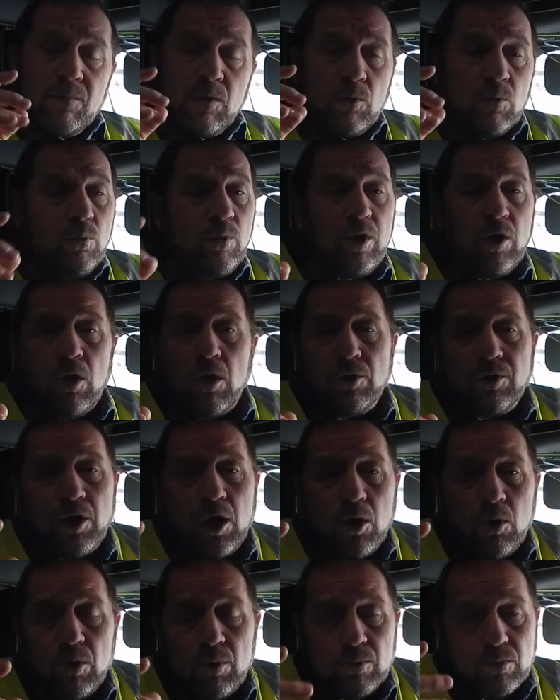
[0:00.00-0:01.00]
We all
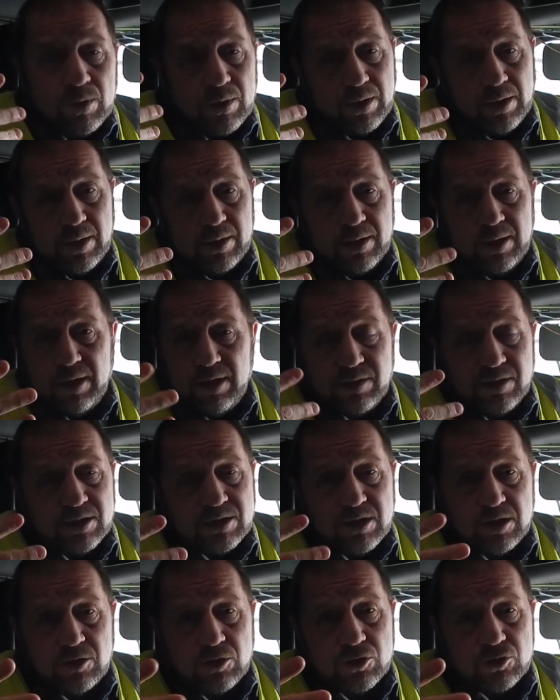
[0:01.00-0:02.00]
know in
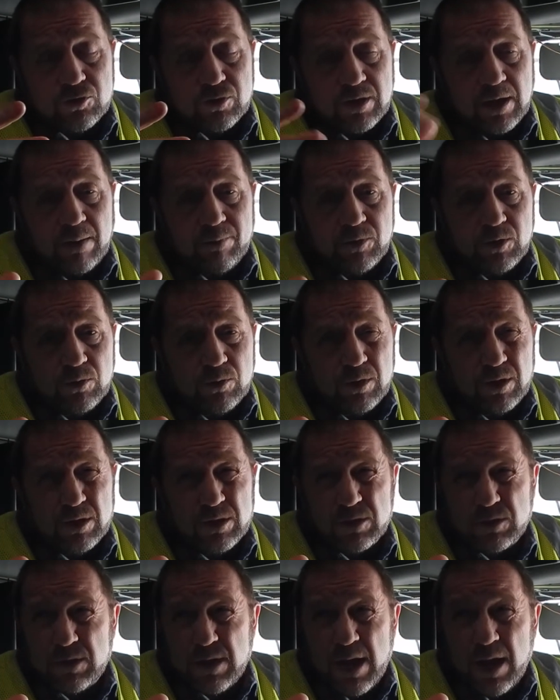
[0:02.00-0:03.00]
this industry, I'm doing
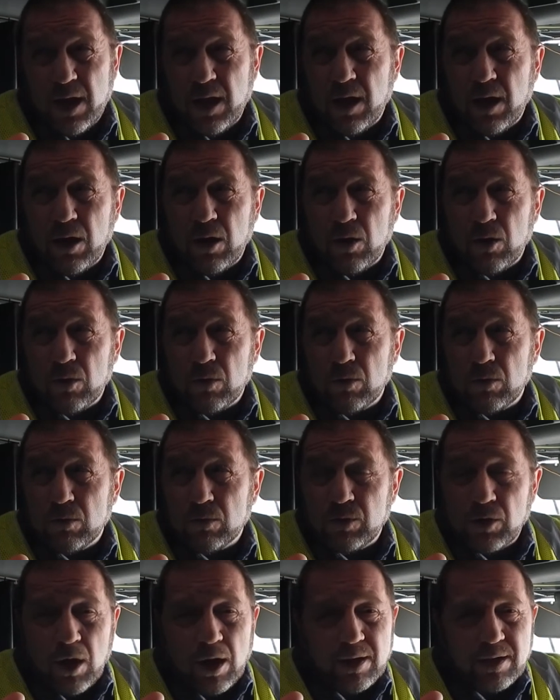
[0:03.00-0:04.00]
this now
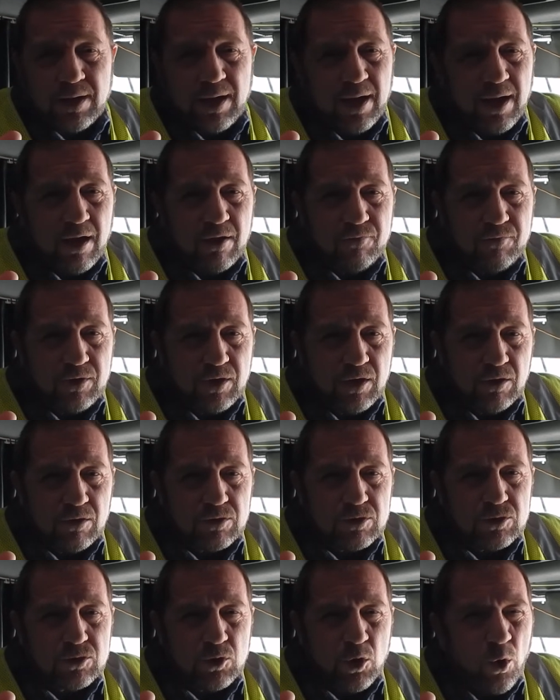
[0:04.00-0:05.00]
9.5
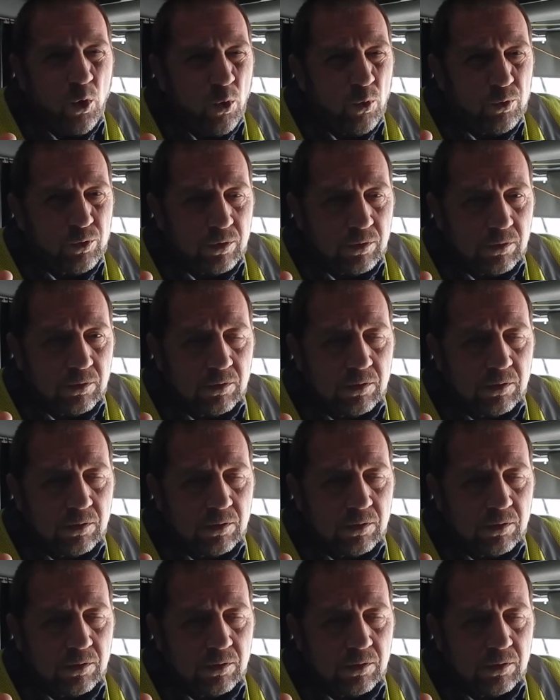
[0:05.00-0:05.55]
years total.